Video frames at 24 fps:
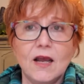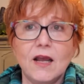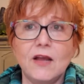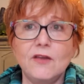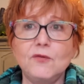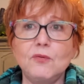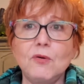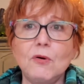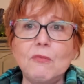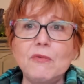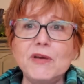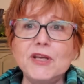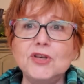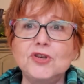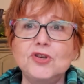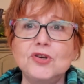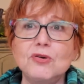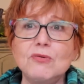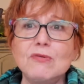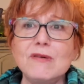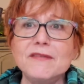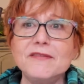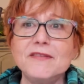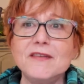It's what we
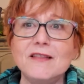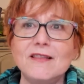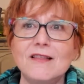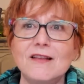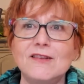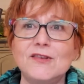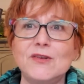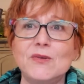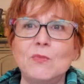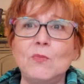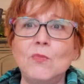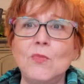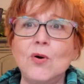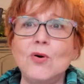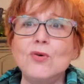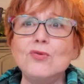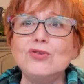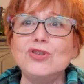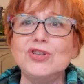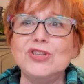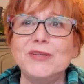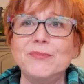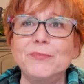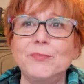do with it that's
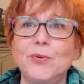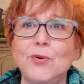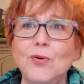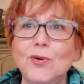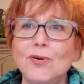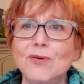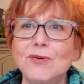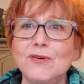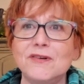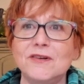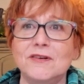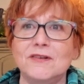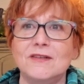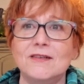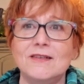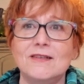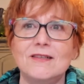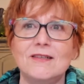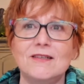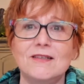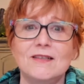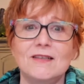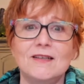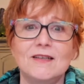most important.